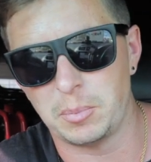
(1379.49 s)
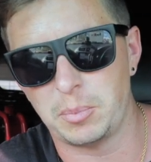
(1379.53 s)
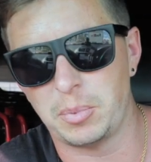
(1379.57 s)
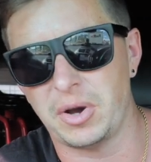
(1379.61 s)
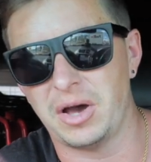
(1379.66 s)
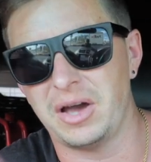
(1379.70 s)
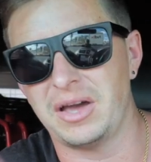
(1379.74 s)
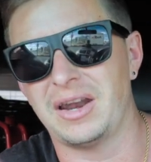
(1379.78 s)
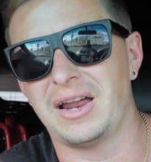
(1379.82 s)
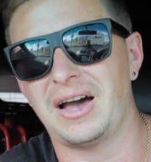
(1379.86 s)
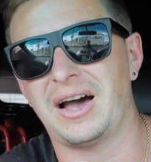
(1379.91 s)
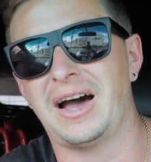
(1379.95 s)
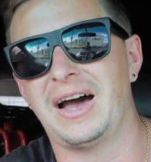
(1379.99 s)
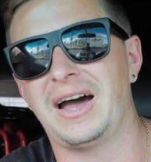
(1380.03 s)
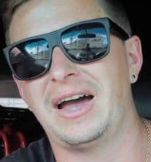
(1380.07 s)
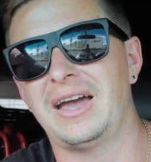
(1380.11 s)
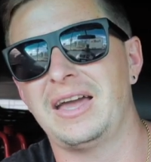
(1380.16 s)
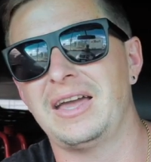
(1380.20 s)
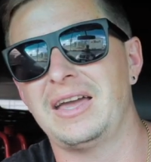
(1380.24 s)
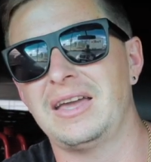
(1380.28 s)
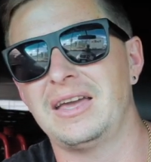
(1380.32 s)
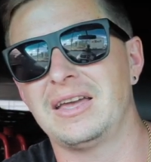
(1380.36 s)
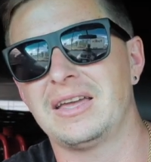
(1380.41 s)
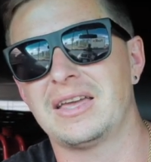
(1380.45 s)
but
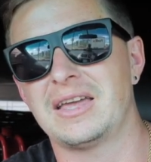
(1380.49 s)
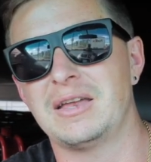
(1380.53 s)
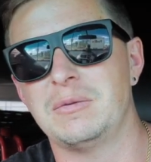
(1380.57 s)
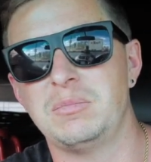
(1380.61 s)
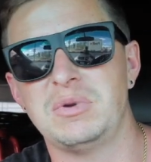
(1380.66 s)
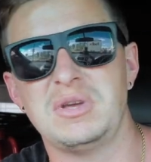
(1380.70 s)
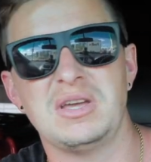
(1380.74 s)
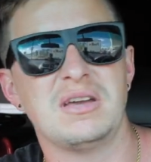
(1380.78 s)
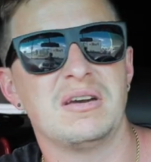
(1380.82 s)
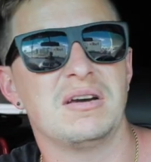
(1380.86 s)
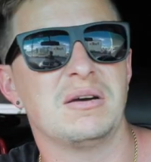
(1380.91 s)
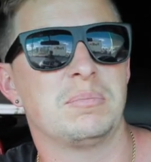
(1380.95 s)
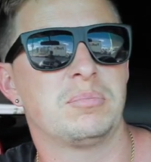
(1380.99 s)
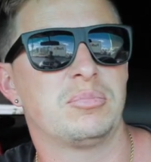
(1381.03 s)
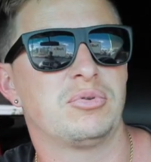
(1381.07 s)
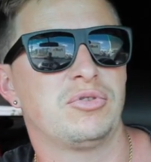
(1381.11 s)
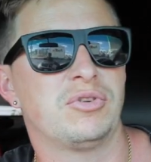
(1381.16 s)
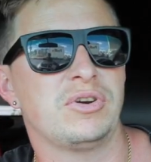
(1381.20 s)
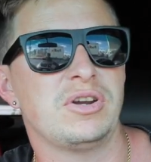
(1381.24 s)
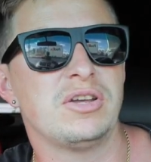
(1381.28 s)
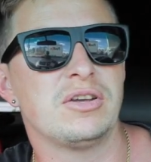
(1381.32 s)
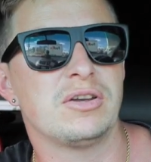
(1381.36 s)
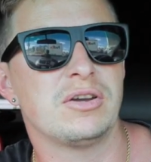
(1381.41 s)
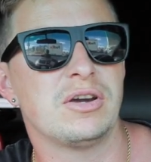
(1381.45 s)
I can be
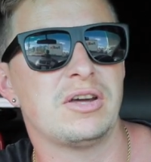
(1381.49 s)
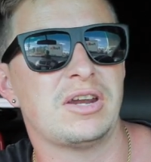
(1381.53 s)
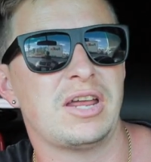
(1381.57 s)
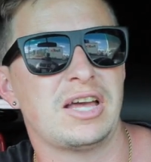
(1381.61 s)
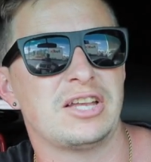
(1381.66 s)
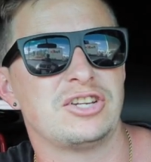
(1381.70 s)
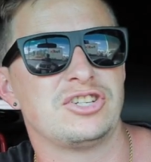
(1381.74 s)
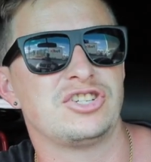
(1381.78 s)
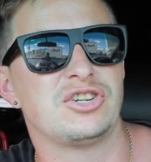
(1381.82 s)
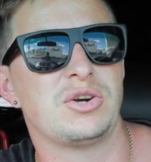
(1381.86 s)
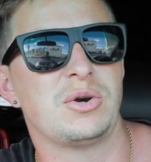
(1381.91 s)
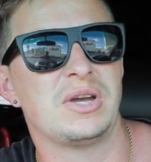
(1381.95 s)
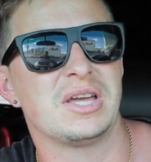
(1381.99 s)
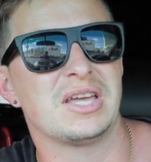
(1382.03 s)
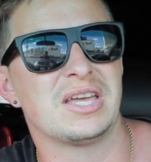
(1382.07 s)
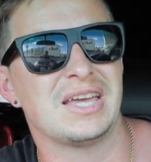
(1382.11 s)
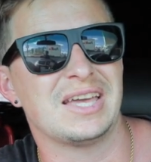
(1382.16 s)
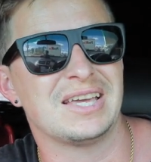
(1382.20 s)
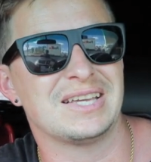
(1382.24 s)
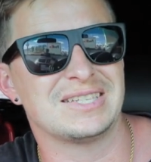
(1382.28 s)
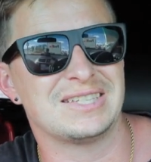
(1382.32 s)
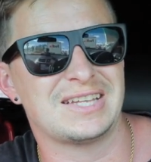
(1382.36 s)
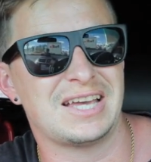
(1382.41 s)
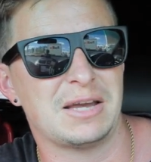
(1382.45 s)
pretty good at showing
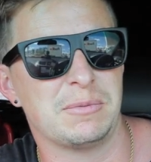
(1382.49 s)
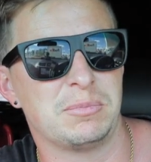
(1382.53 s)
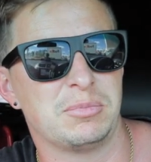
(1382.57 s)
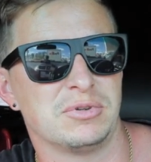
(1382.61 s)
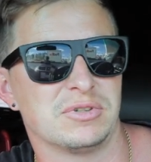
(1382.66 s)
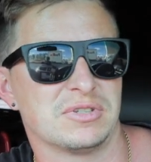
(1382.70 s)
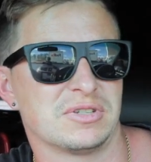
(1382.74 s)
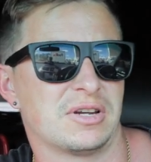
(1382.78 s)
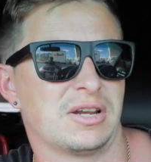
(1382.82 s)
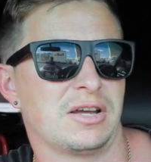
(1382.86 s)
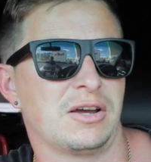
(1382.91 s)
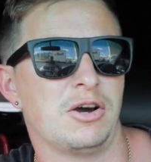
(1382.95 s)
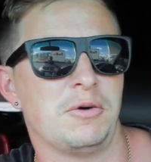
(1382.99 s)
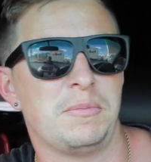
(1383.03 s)
examples, and I